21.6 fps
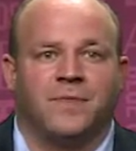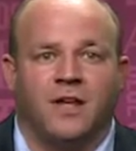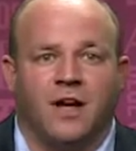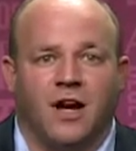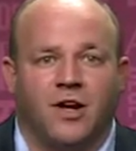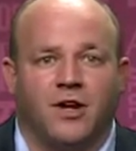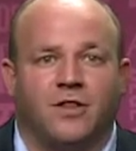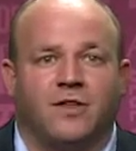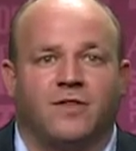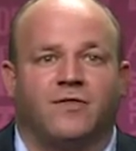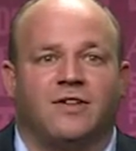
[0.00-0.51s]

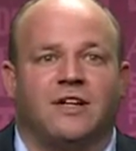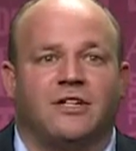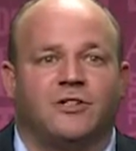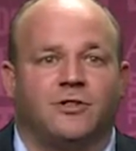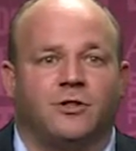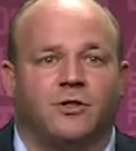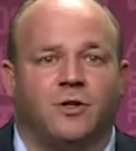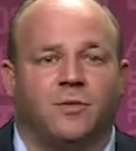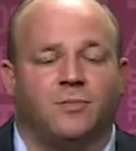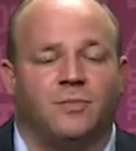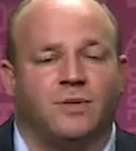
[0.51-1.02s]
Another
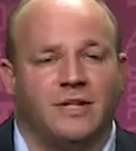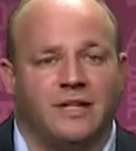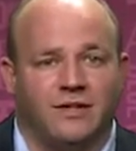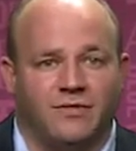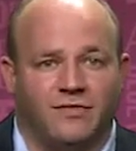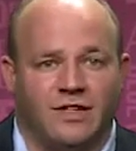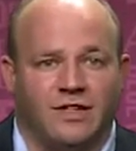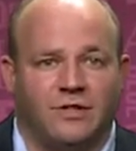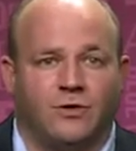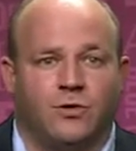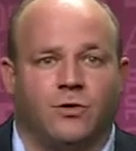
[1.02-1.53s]
financial company,
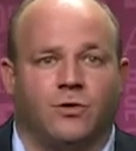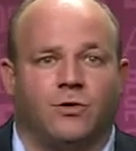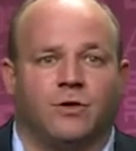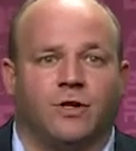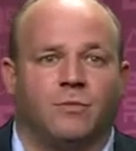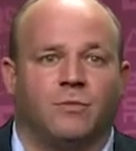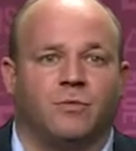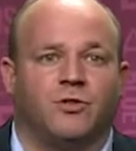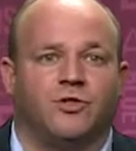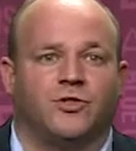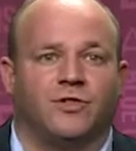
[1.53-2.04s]

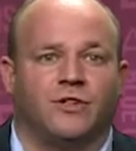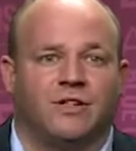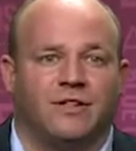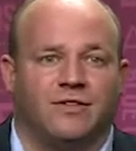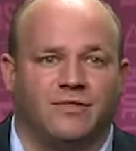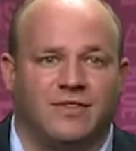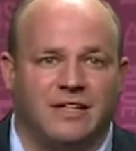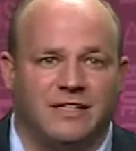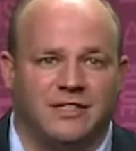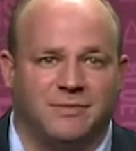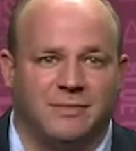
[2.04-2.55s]
Victoria Mutual
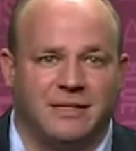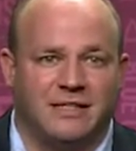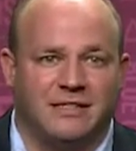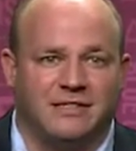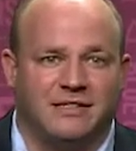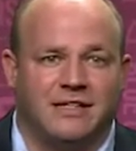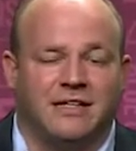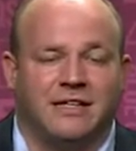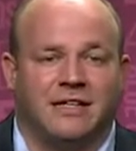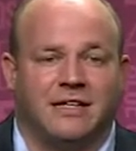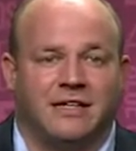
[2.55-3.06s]

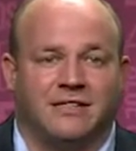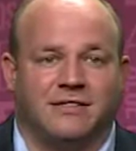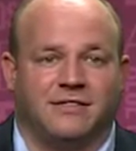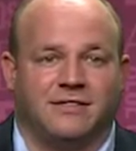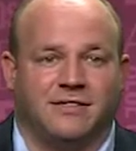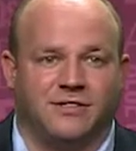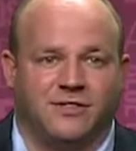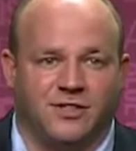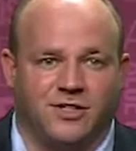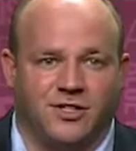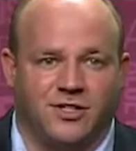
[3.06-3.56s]
Investments, this is
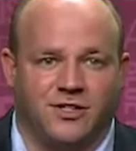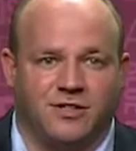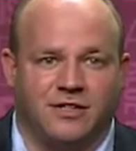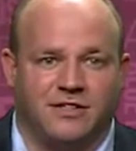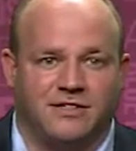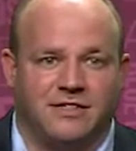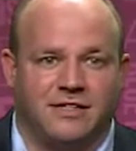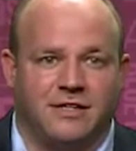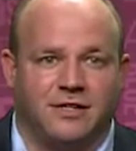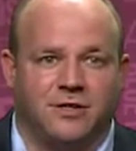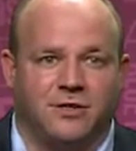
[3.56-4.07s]
a securities
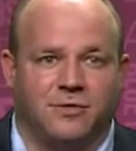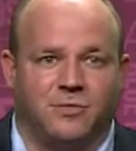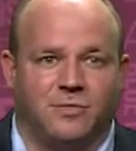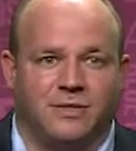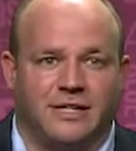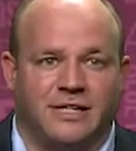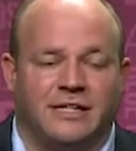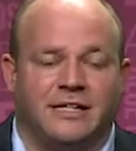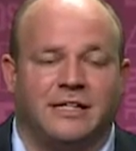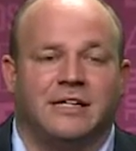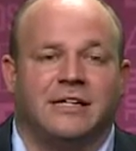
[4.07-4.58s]
dealer
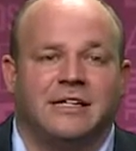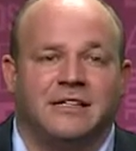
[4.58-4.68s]
company,